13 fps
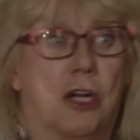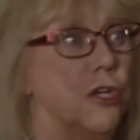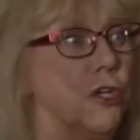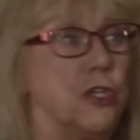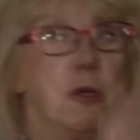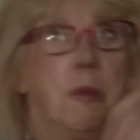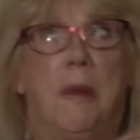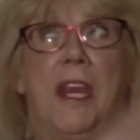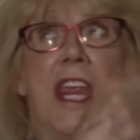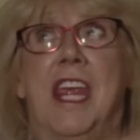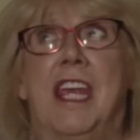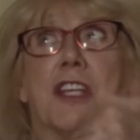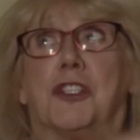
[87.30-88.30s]
should be
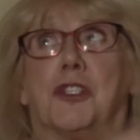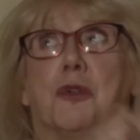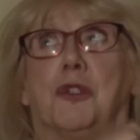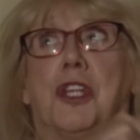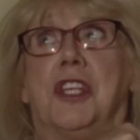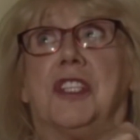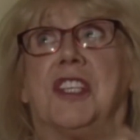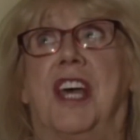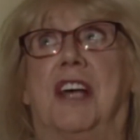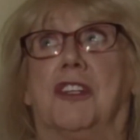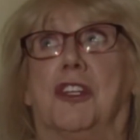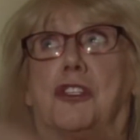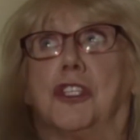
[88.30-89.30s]
here sorting this
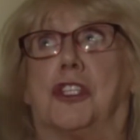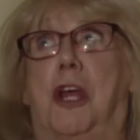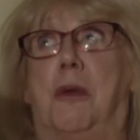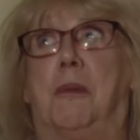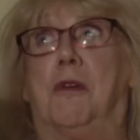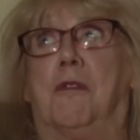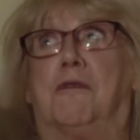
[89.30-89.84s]
out, not sloping off to